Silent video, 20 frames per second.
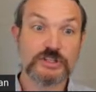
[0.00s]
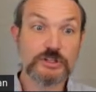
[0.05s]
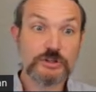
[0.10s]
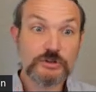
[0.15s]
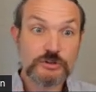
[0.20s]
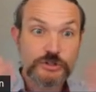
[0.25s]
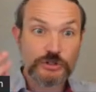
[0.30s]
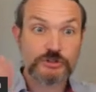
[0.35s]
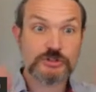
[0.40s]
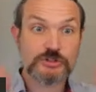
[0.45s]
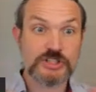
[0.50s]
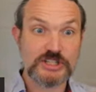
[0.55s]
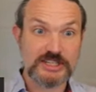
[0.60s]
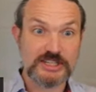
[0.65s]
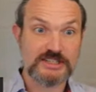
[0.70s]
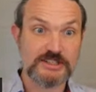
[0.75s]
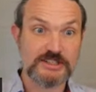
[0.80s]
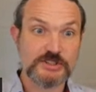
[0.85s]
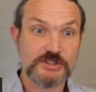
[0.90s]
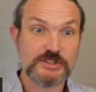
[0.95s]
The user
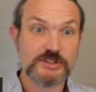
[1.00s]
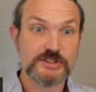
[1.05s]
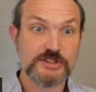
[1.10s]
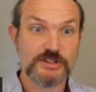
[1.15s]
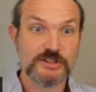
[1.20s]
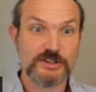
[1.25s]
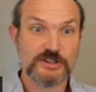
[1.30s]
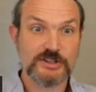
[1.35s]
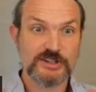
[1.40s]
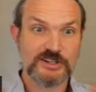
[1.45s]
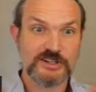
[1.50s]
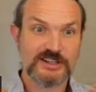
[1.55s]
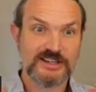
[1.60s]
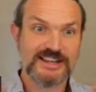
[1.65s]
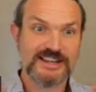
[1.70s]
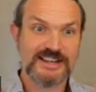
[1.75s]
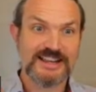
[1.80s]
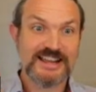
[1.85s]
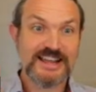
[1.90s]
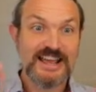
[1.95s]
sees
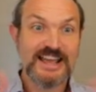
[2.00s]
exactly.